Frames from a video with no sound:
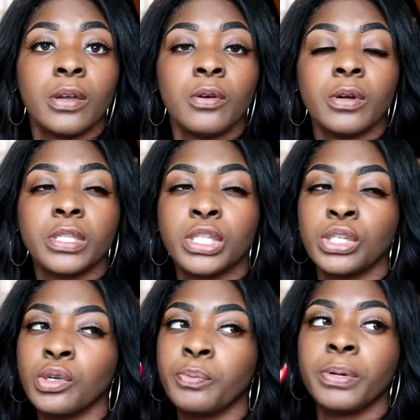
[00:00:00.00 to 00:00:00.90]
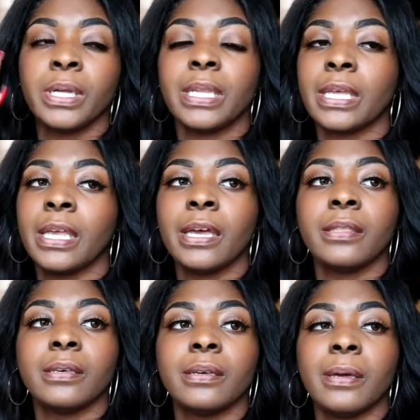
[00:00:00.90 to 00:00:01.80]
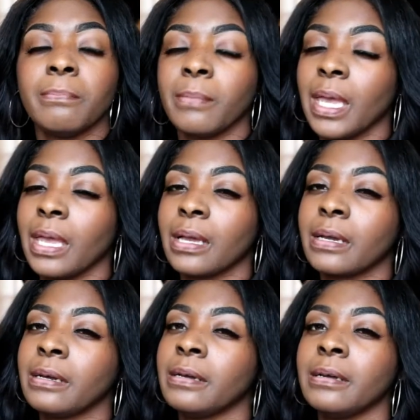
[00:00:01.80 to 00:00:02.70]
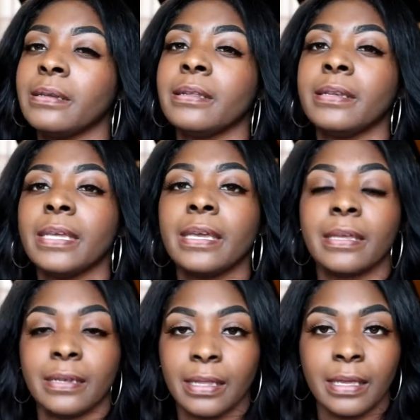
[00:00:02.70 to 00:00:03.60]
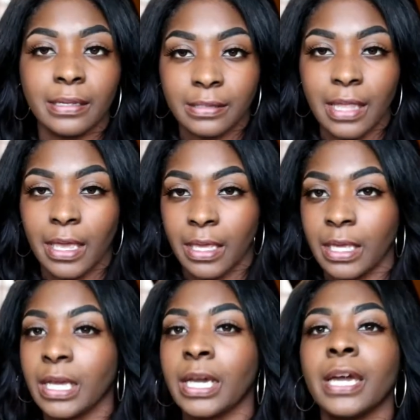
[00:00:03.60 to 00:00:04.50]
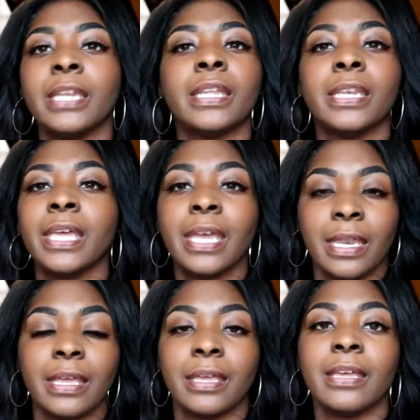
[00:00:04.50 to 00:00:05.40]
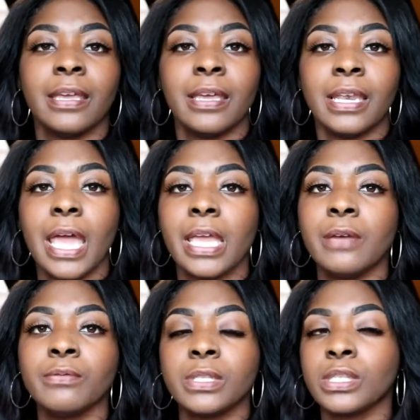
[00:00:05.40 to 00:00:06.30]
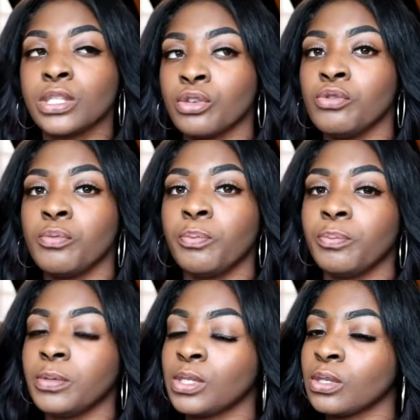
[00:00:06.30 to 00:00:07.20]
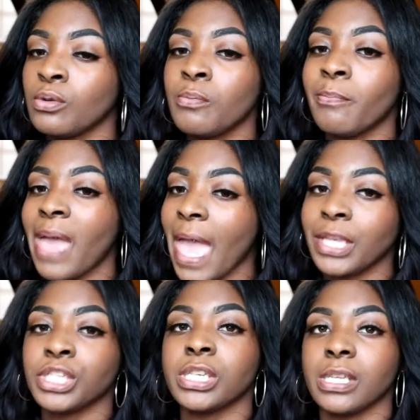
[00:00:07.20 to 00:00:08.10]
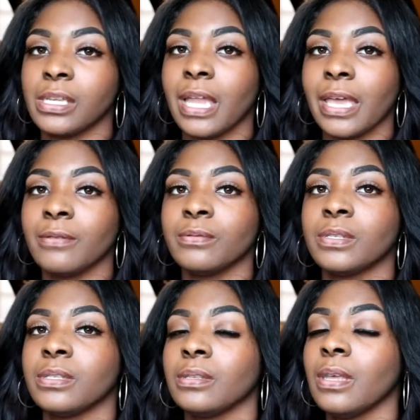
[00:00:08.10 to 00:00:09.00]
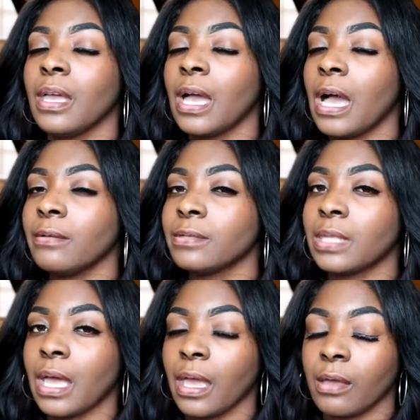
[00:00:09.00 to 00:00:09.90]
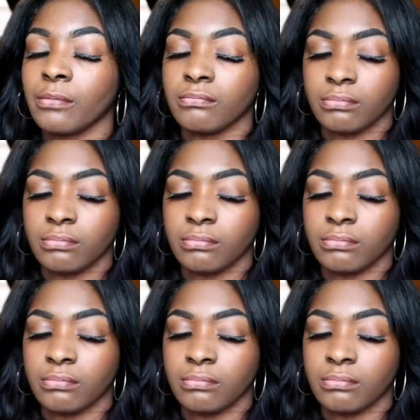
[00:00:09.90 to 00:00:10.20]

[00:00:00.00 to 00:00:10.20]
or too put together, a man couldn't have did this. Like, he couldn't have did it. Like, it was too matchy. Like, it was, I was like,